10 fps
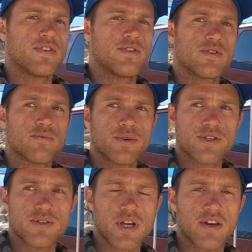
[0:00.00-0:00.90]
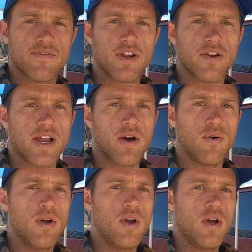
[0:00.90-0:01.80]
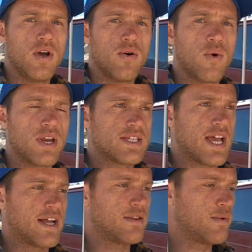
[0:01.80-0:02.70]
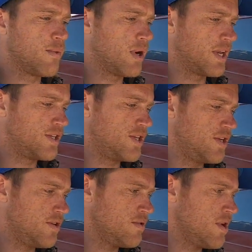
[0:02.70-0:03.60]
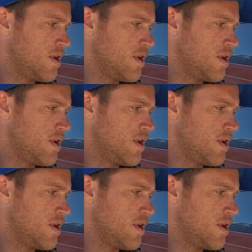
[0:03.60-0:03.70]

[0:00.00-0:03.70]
doing some research, kind of figuring out what exactly we wanted to do,